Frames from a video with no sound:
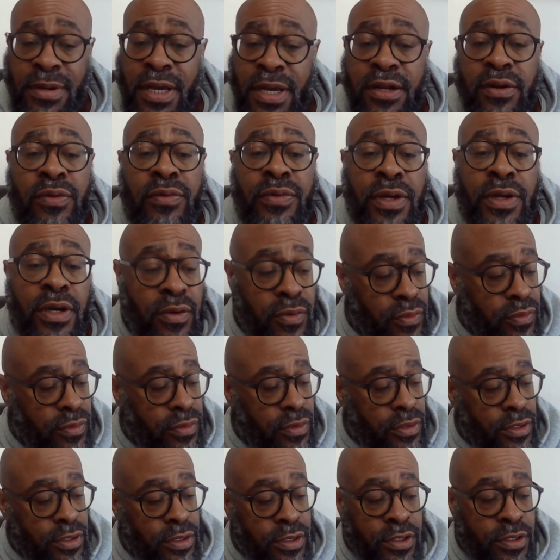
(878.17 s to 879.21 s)
I don't know.
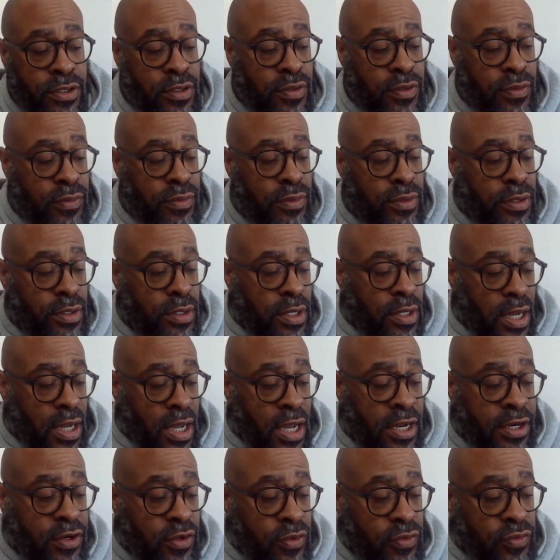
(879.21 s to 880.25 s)
You know,
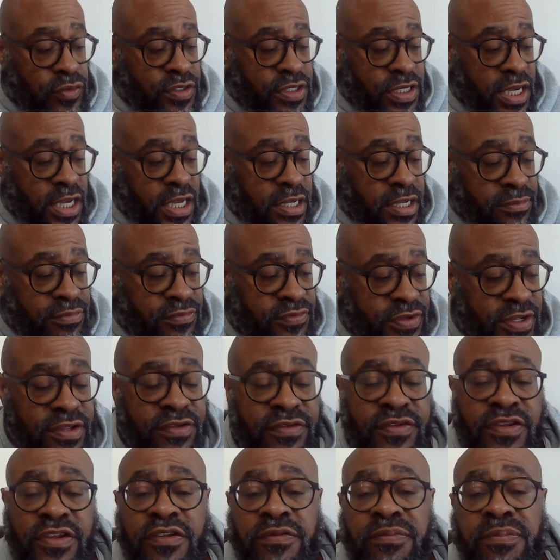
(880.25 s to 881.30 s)
I know James says
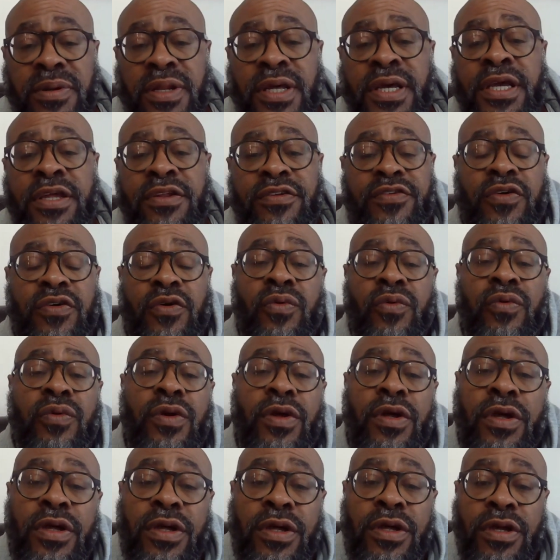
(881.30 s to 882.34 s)
he's playing, so
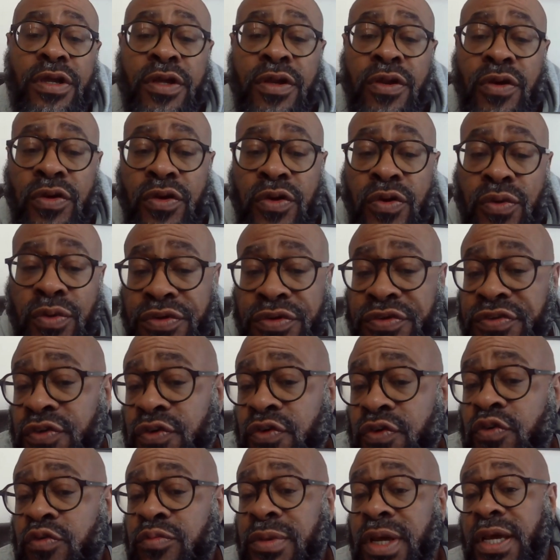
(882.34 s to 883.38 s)
you know you
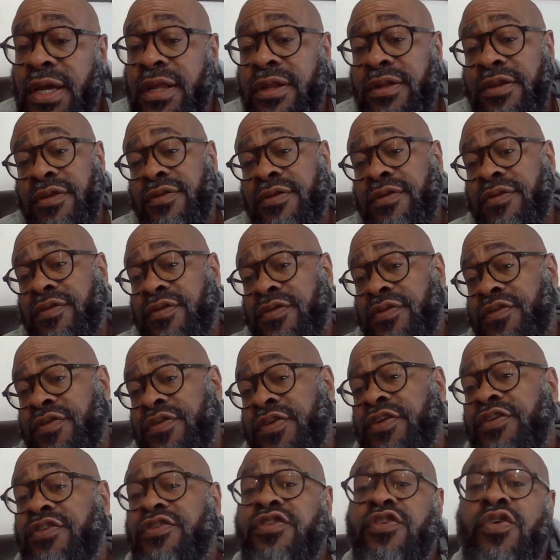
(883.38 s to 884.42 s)
assume that
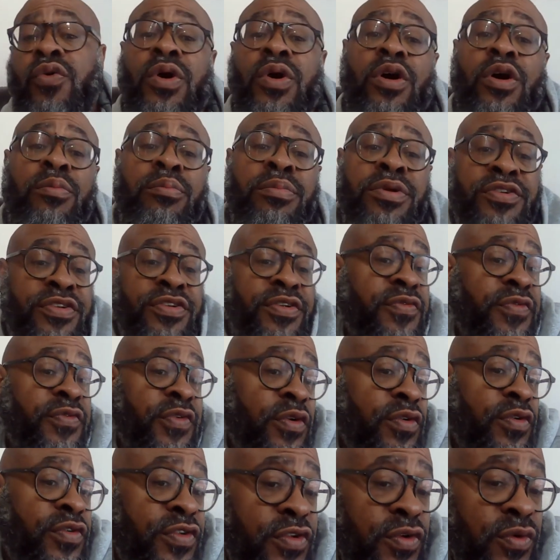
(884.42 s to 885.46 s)
since Joel missed the
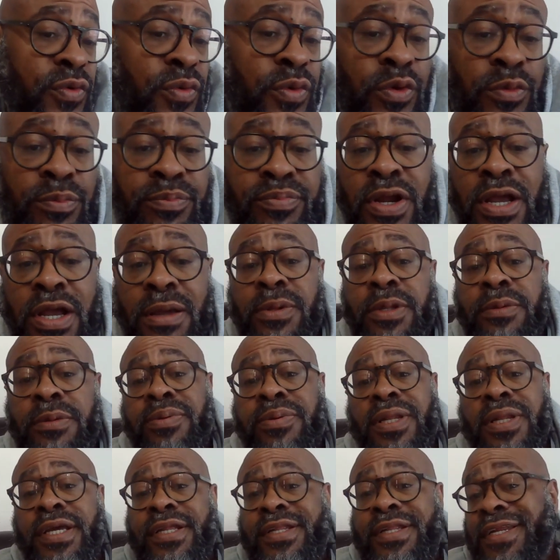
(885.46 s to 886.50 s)
first two, he'll probably
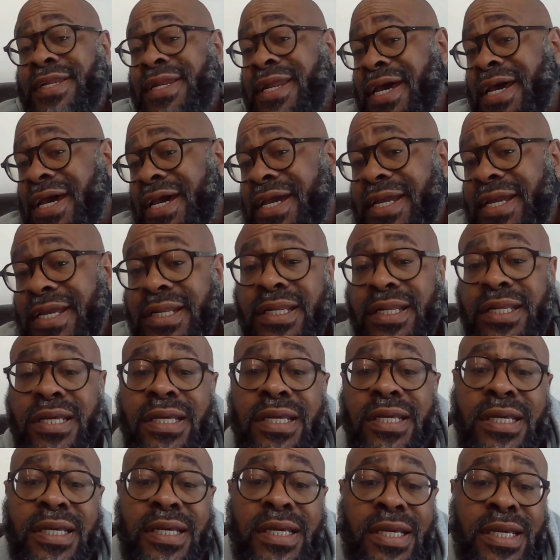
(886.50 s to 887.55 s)
play tonight,
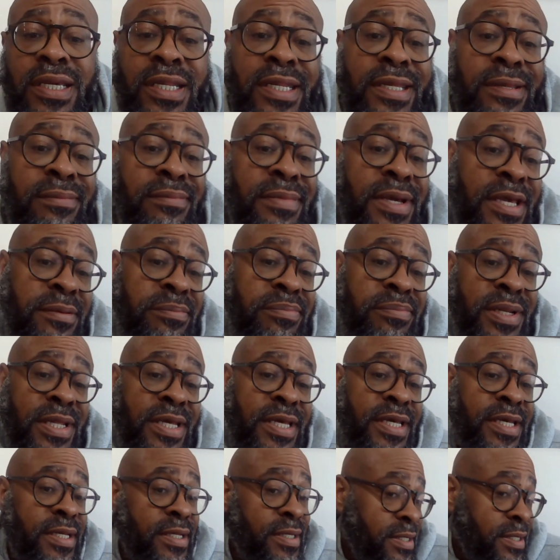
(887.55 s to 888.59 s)
and he may
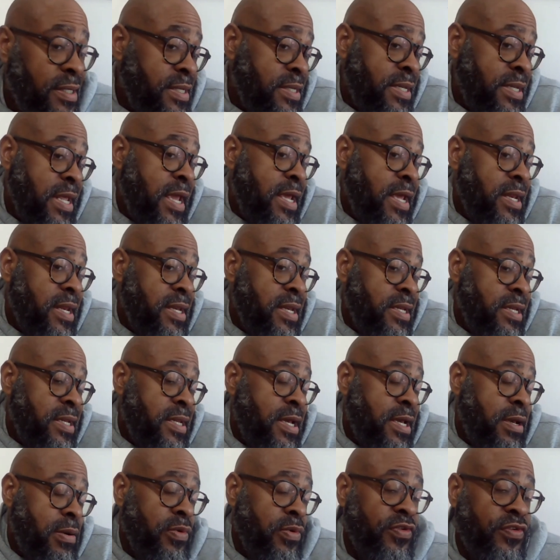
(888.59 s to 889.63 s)
play that
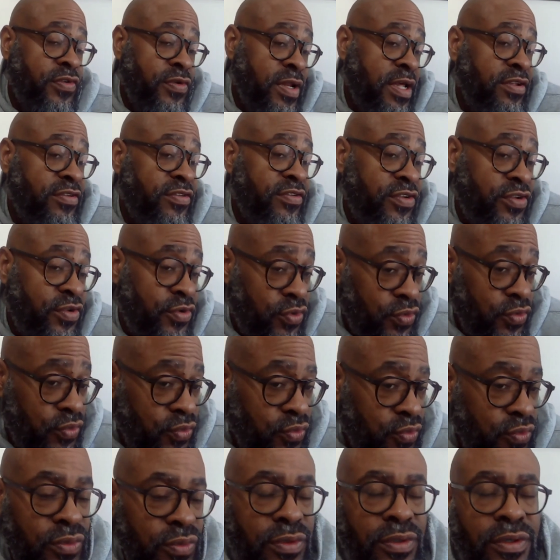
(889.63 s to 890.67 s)
that one. So that's
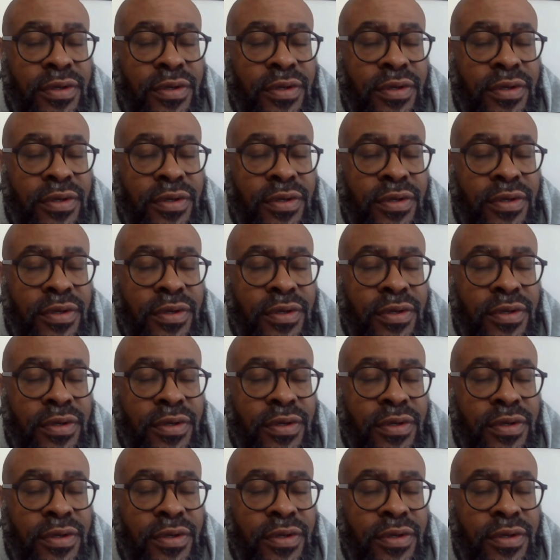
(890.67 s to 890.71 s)
two.